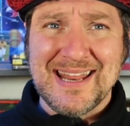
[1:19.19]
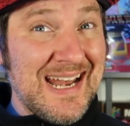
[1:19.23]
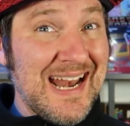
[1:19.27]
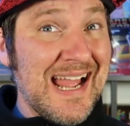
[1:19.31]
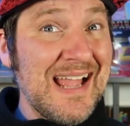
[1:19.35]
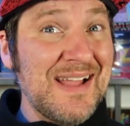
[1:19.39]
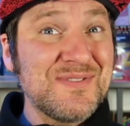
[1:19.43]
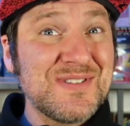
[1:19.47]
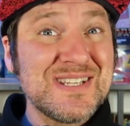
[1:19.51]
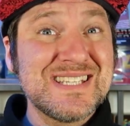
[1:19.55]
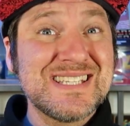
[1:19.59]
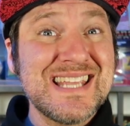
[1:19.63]
And I
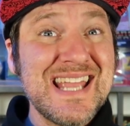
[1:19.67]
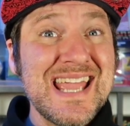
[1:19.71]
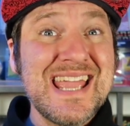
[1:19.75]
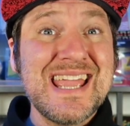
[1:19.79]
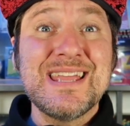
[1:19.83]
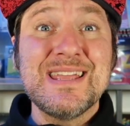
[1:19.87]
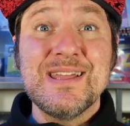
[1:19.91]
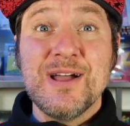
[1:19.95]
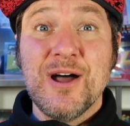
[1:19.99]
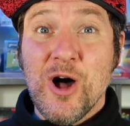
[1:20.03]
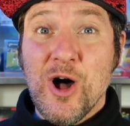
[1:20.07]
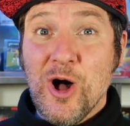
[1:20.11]
have to
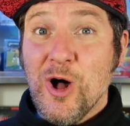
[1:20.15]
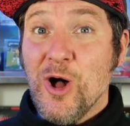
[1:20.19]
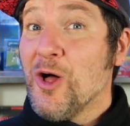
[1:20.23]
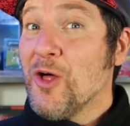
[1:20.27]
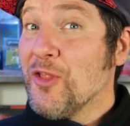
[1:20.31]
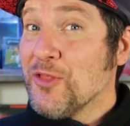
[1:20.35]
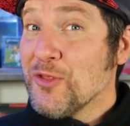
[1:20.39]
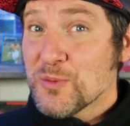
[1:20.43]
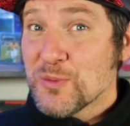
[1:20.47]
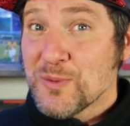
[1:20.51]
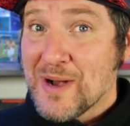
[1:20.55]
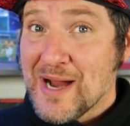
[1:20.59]
say, all
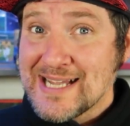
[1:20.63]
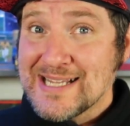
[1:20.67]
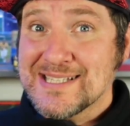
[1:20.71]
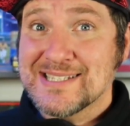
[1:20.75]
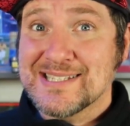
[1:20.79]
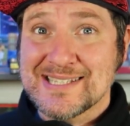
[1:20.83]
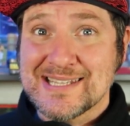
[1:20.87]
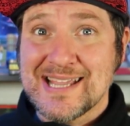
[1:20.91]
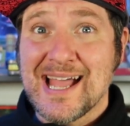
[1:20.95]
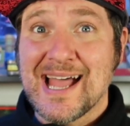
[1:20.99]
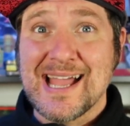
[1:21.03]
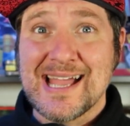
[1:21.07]
the right
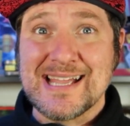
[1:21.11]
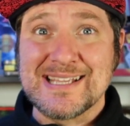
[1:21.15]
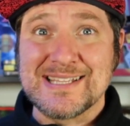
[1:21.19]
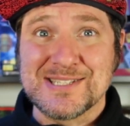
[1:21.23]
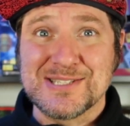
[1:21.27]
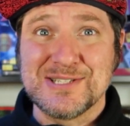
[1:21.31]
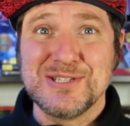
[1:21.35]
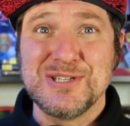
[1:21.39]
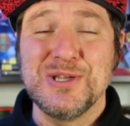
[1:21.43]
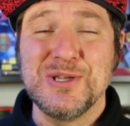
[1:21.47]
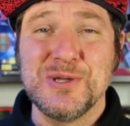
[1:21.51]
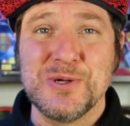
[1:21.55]

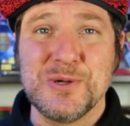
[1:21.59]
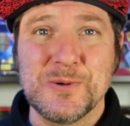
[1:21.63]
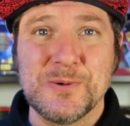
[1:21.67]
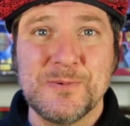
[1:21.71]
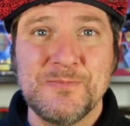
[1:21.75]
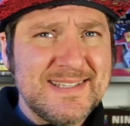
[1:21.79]
size too.